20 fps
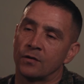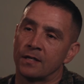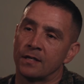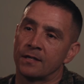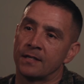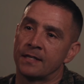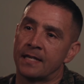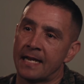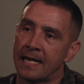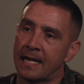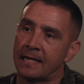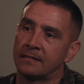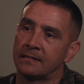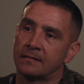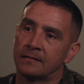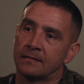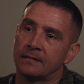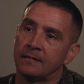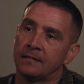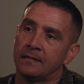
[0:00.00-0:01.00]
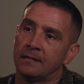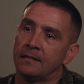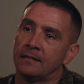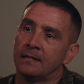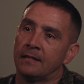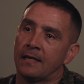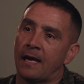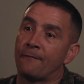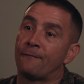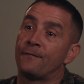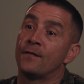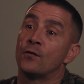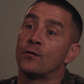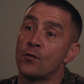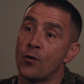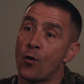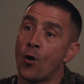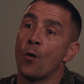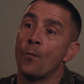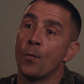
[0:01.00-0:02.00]
I told the other day, I
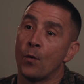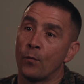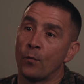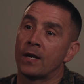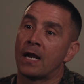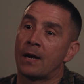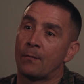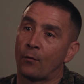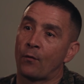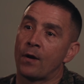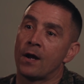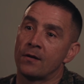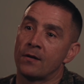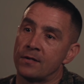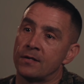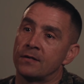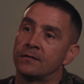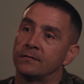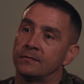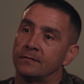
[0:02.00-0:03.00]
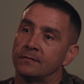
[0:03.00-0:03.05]
feel normal when I'm around